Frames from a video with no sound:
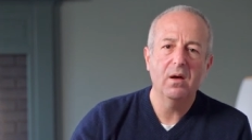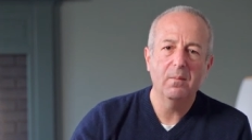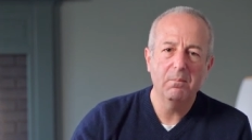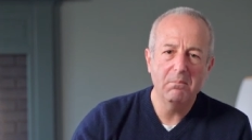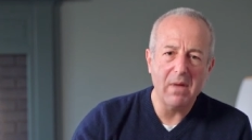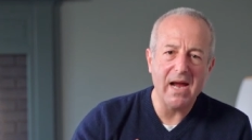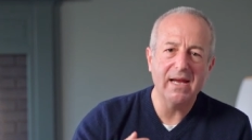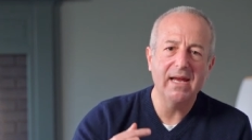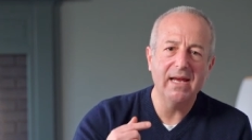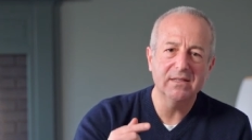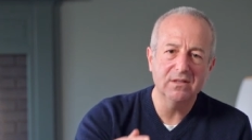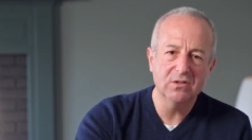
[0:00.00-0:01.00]
My
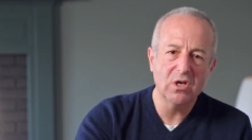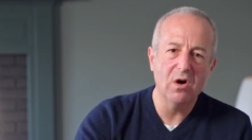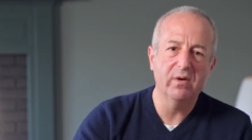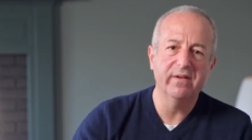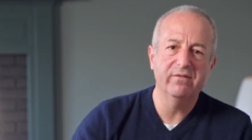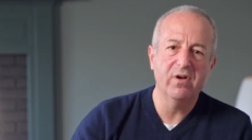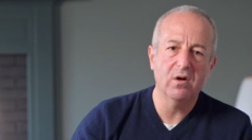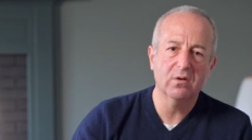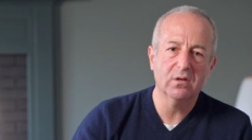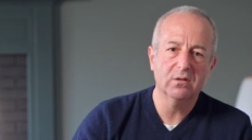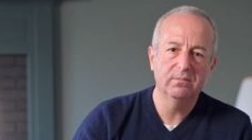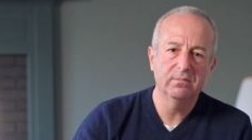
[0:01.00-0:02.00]
case is going
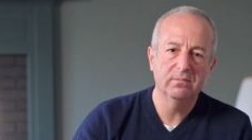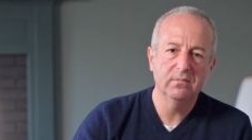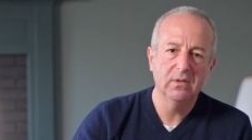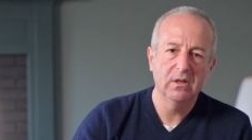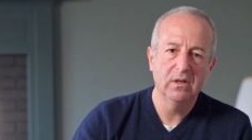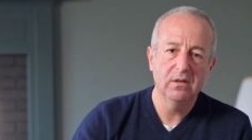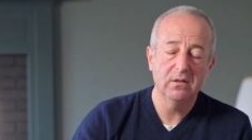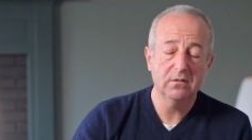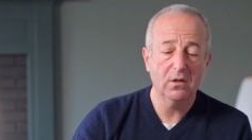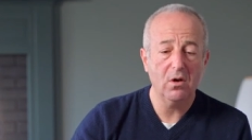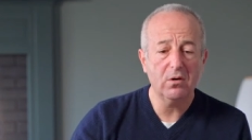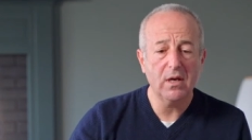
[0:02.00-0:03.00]
forward. He
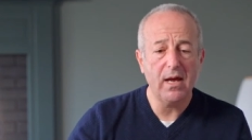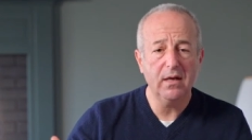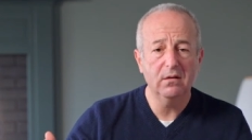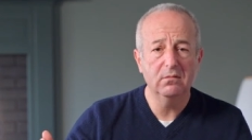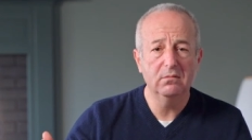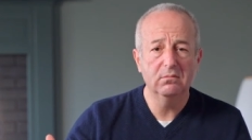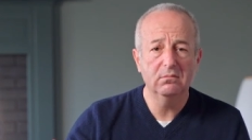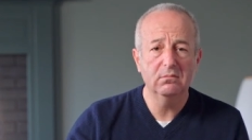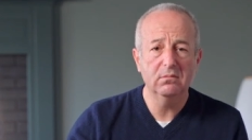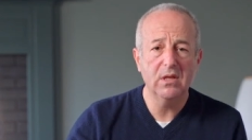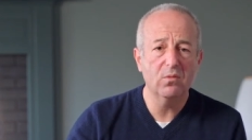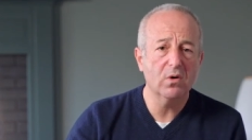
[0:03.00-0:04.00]
said, okay,
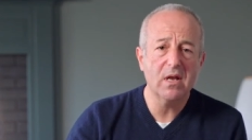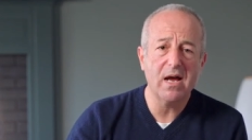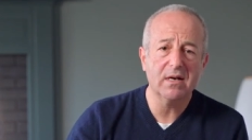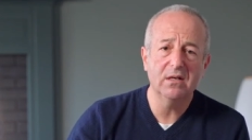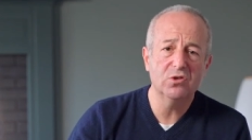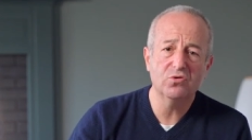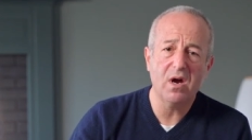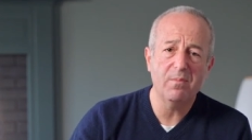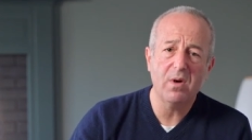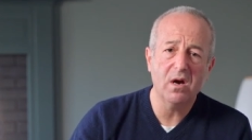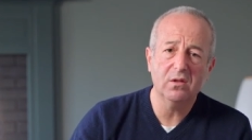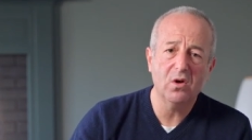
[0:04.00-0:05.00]
then we're not going to
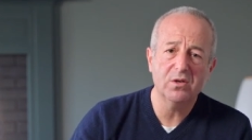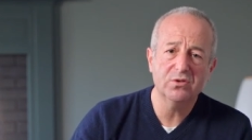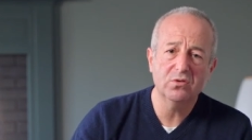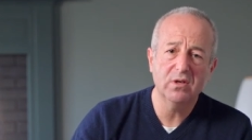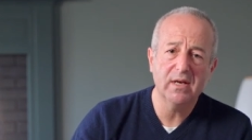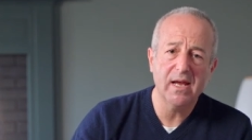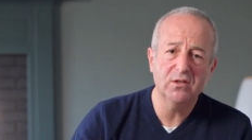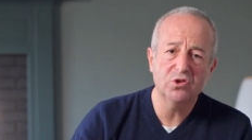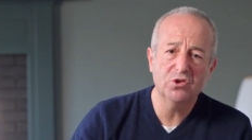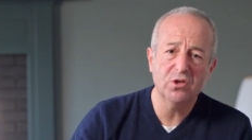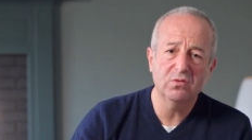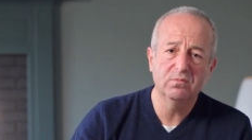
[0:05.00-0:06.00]
drop our lawsuit
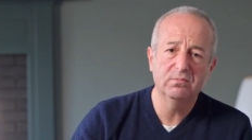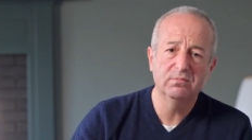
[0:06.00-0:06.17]
against you.